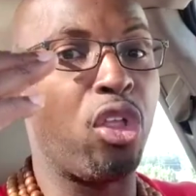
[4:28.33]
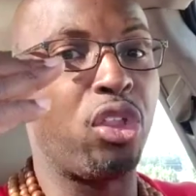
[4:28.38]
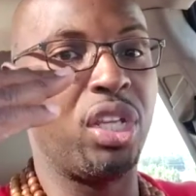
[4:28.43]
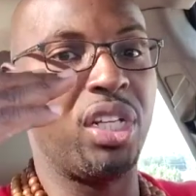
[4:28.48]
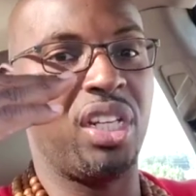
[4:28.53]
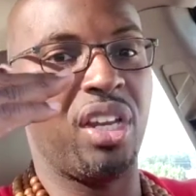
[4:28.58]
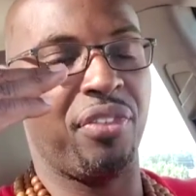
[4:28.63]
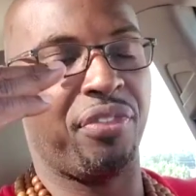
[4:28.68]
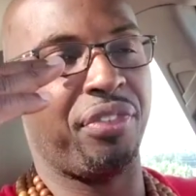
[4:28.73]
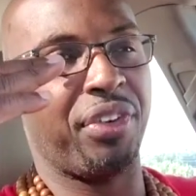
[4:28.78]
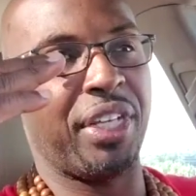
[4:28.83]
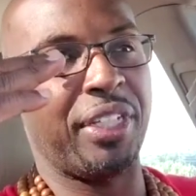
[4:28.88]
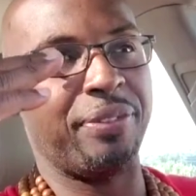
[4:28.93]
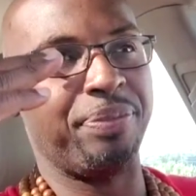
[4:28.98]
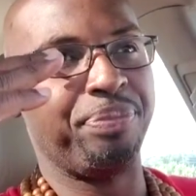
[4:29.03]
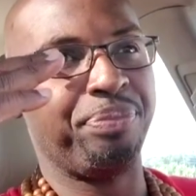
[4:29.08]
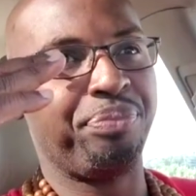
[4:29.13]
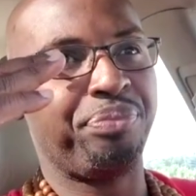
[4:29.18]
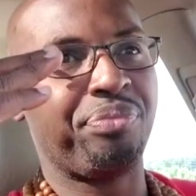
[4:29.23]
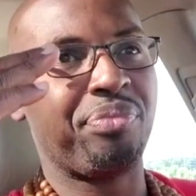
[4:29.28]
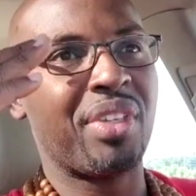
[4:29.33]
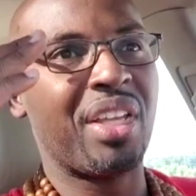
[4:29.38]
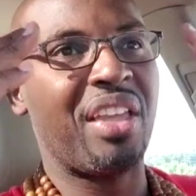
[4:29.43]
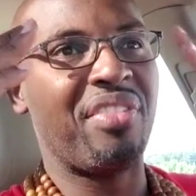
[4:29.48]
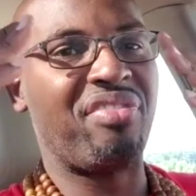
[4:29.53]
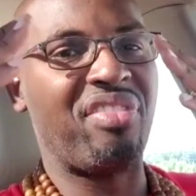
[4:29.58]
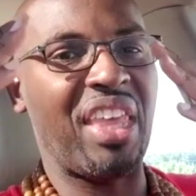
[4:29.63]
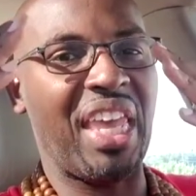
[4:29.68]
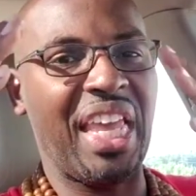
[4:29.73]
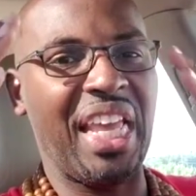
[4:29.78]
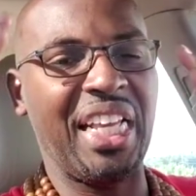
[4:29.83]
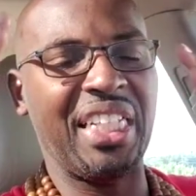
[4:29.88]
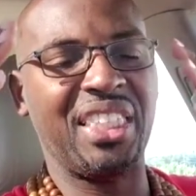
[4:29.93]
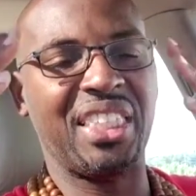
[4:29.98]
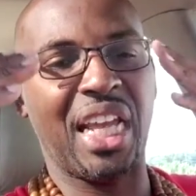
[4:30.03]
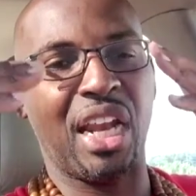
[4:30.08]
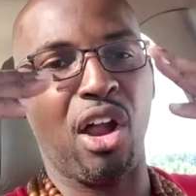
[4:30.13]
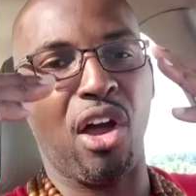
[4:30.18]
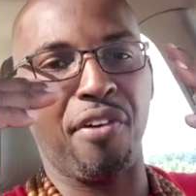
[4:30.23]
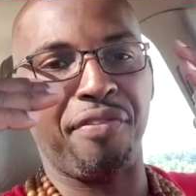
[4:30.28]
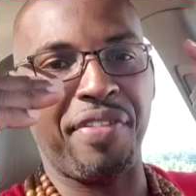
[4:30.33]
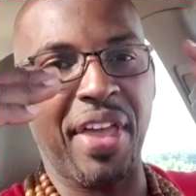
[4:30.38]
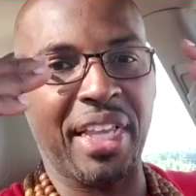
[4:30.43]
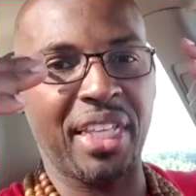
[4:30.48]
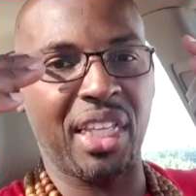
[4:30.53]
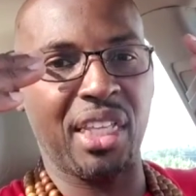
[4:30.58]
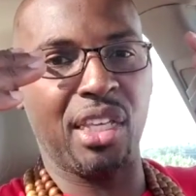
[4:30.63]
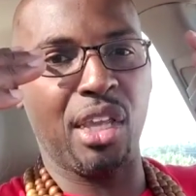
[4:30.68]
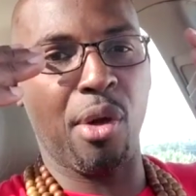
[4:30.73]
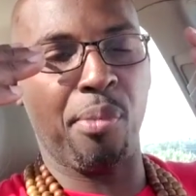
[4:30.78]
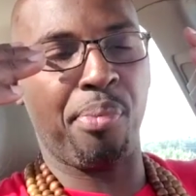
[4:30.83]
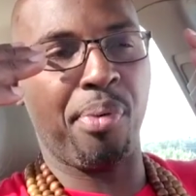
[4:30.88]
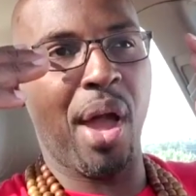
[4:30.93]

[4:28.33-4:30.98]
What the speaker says: the different things that are affecting your